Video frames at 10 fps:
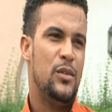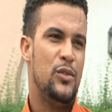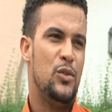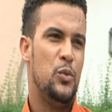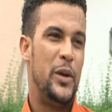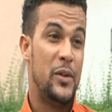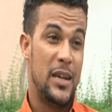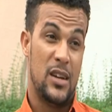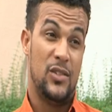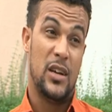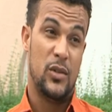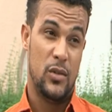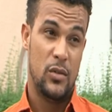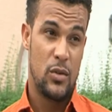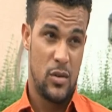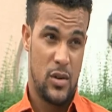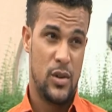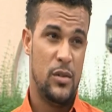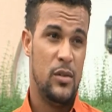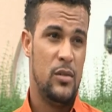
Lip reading: so we could get a chance to talk.